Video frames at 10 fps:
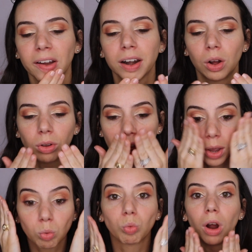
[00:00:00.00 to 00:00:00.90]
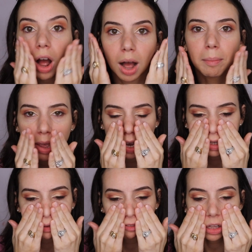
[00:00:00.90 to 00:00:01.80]
I don't like rub
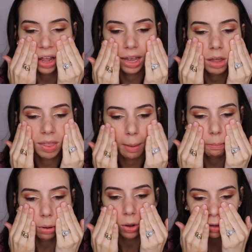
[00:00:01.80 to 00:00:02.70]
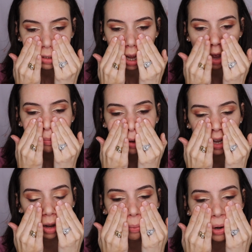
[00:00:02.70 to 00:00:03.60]
because I feel like that balls up
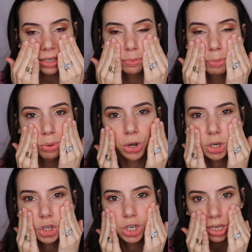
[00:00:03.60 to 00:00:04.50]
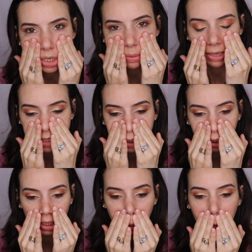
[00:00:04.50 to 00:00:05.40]
and I want it to be pushed into my
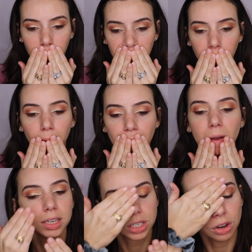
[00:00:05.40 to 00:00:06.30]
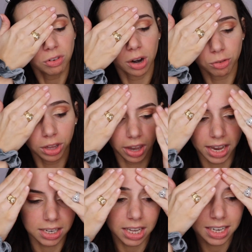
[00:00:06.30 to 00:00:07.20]
skin. So far, I really
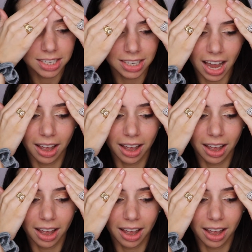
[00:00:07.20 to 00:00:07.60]
liked this.